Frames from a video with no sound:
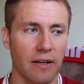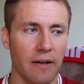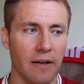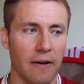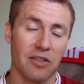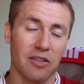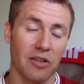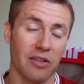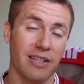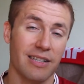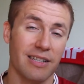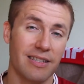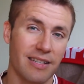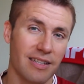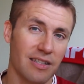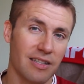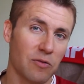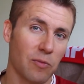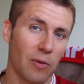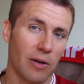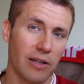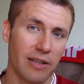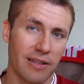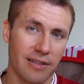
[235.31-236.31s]
So this
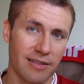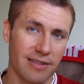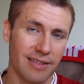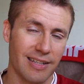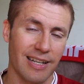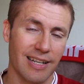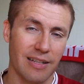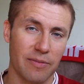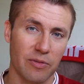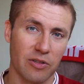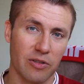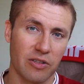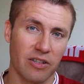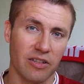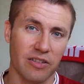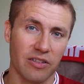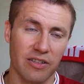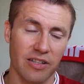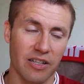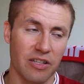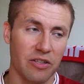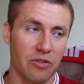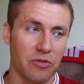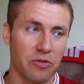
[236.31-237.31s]
is what the statement
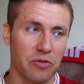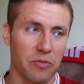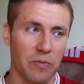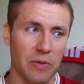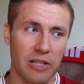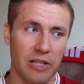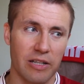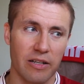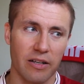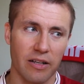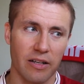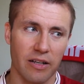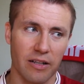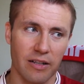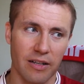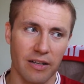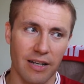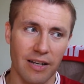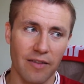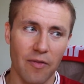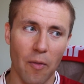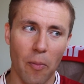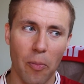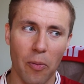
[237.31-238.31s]
continues with.
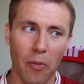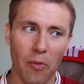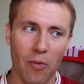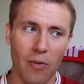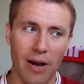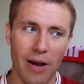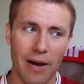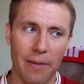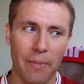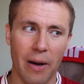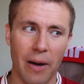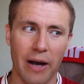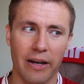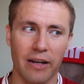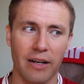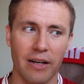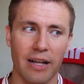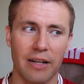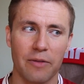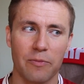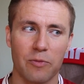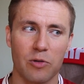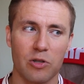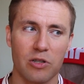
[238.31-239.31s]
Liverpool and Michael
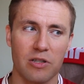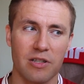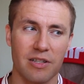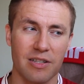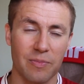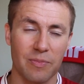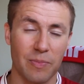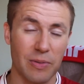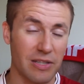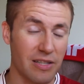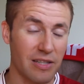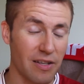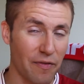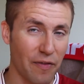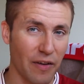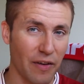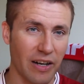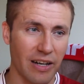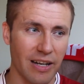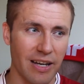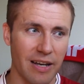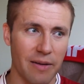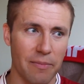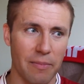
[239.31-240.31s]
Edwards
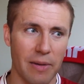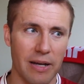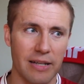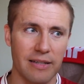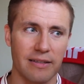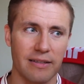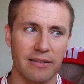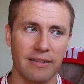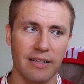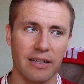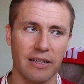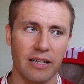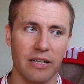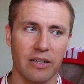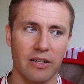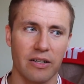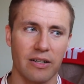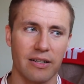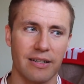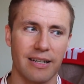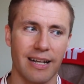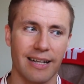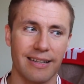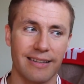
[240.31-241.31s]
specifically made it
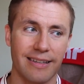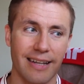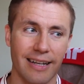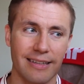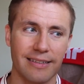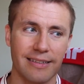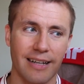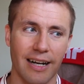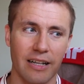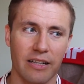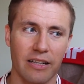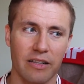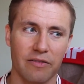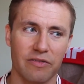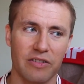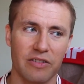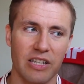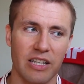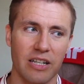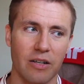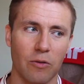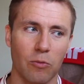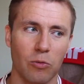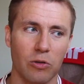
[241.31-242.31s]
clear that that kind of
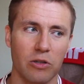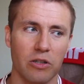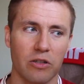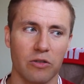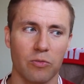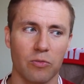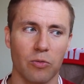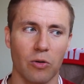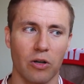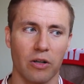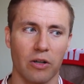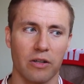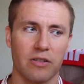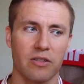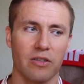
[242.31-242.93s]
deal wouldn't work.